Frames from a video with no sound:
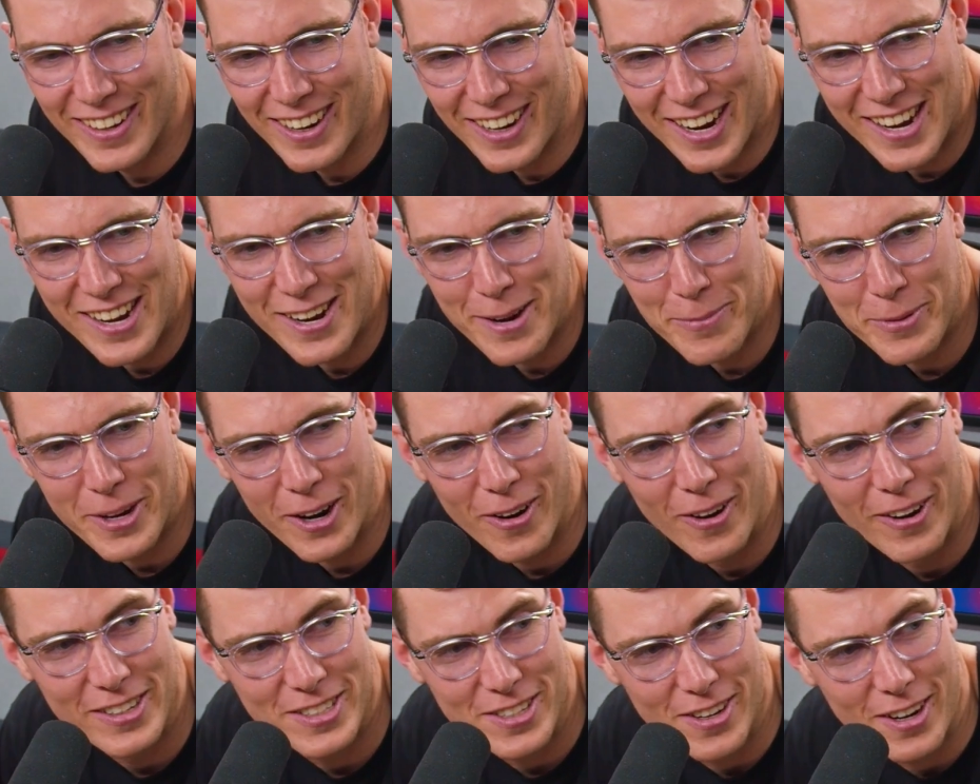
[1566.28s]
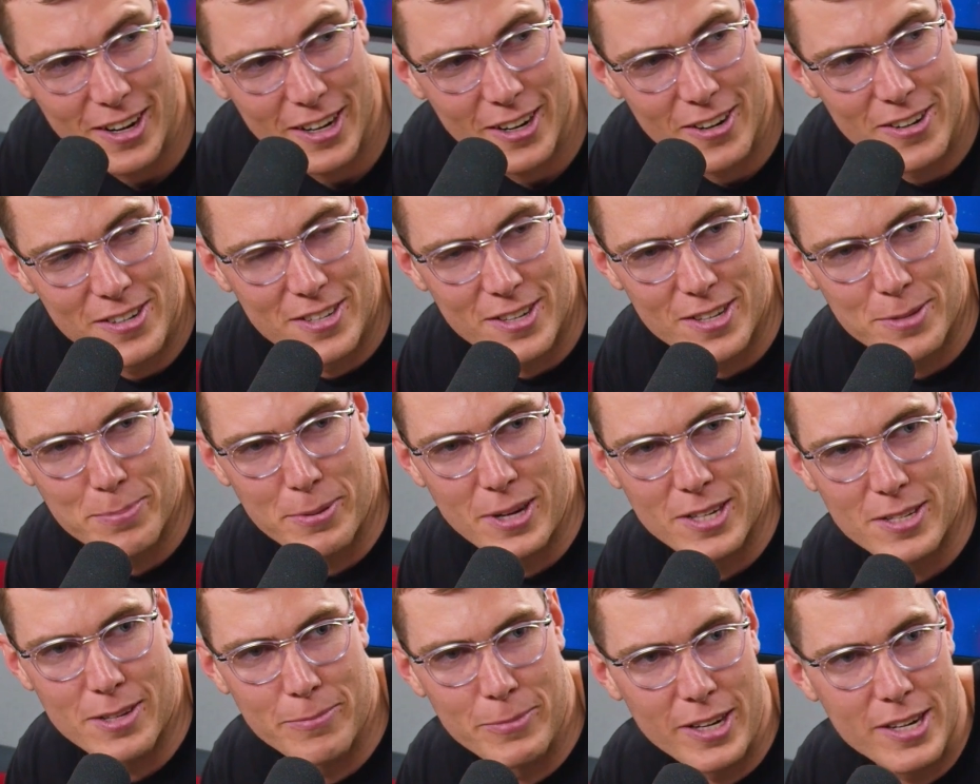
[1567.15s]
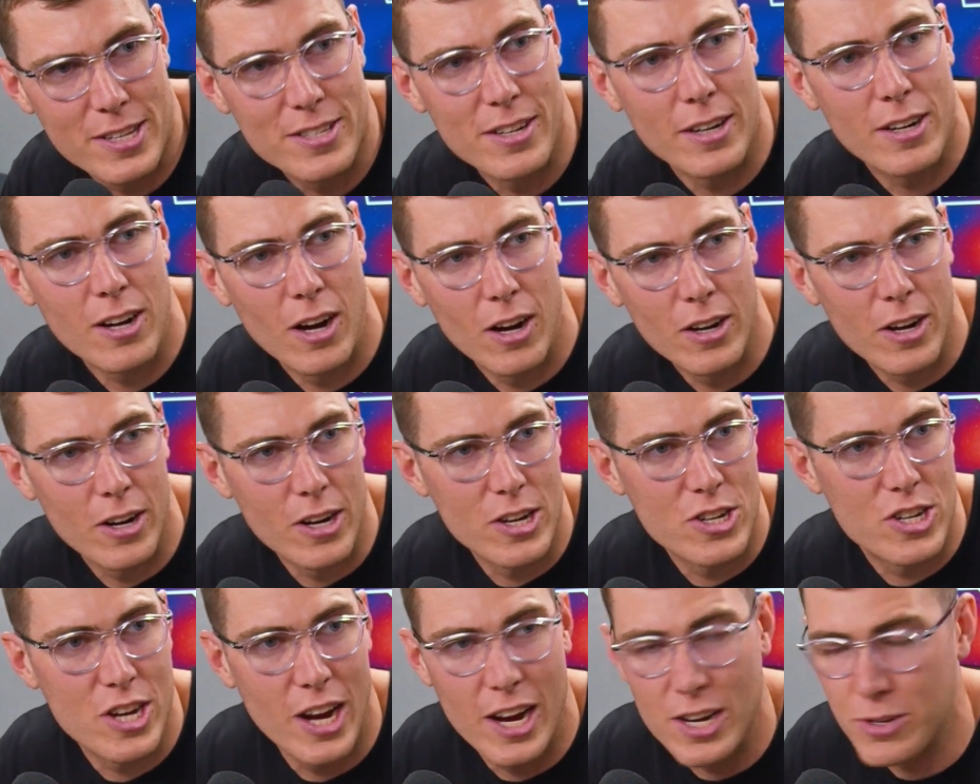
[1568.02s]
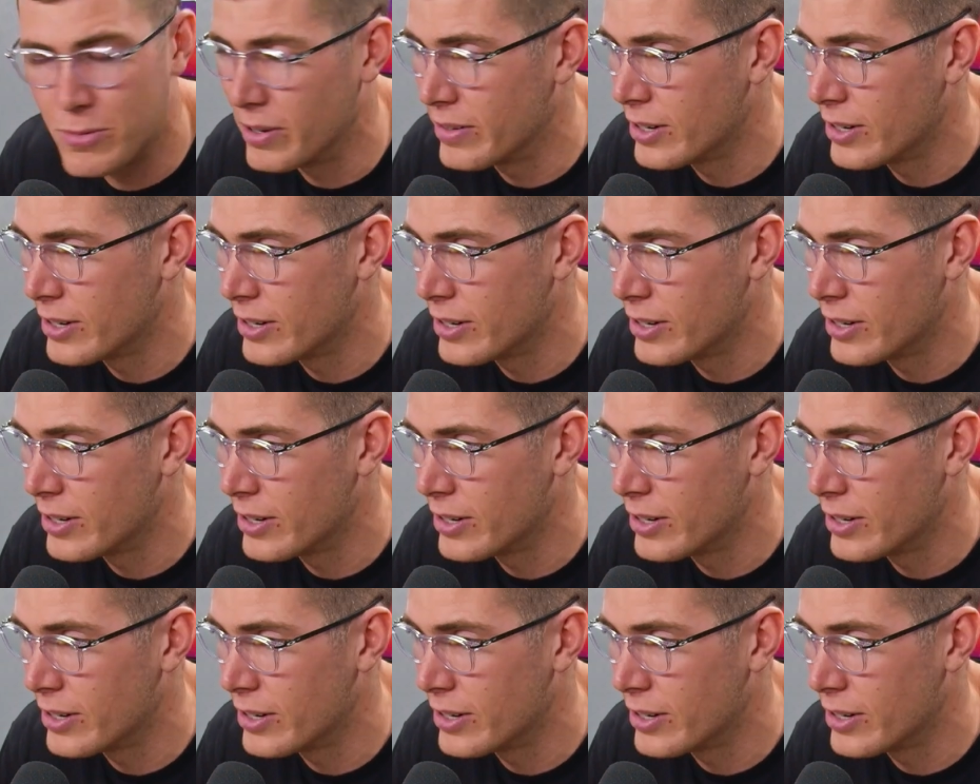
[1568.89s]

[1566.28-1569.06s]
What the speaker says: I ended up I go into this place. He's like, oh, I'll go get changed.